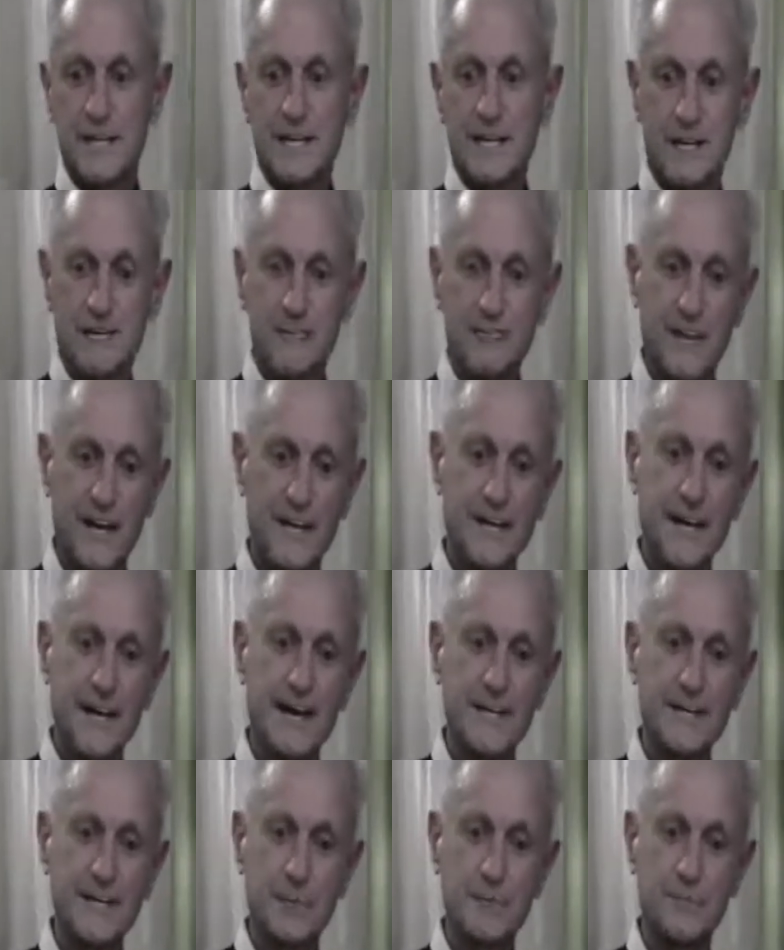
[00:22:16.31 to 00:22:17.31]
if they
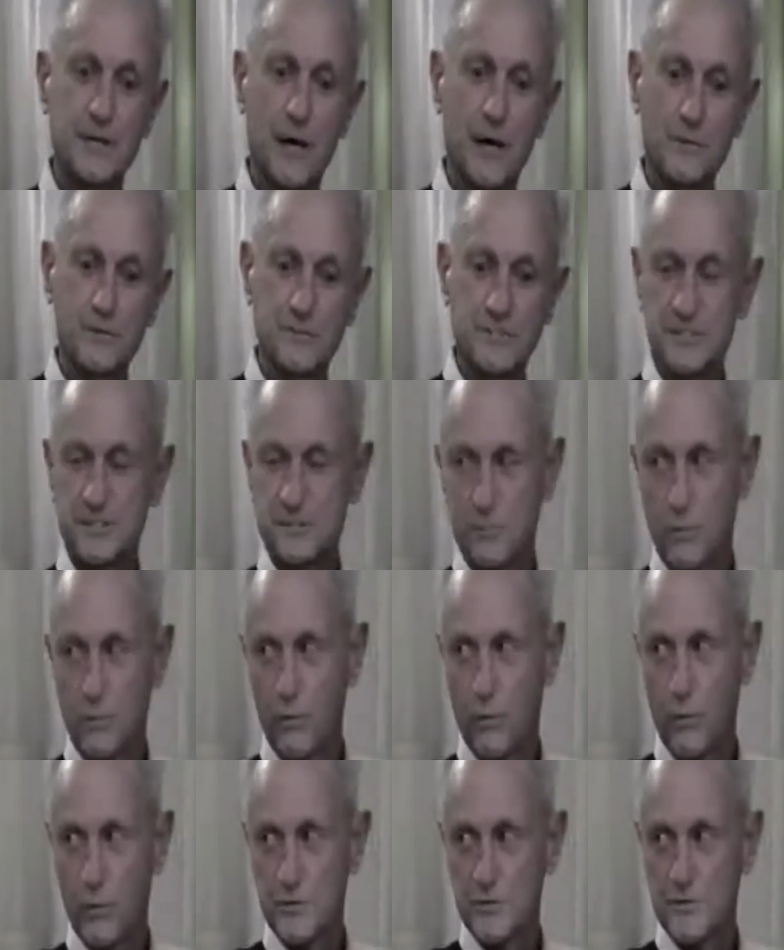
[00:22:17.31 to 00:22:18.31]
had hypnosis
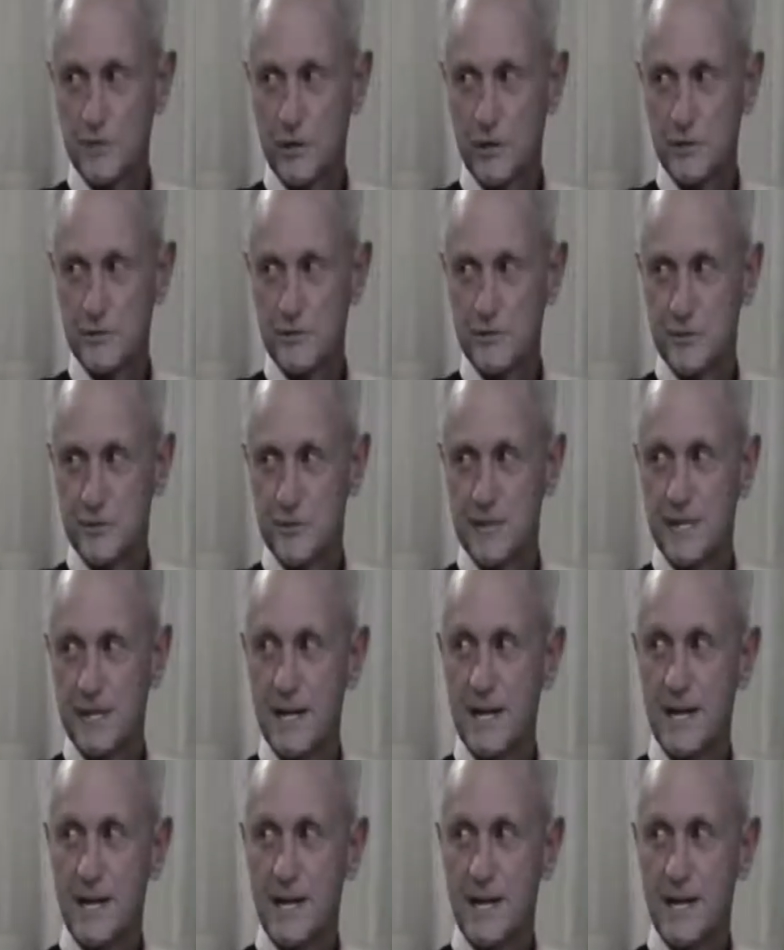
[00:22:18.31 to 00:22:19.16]
before surgery,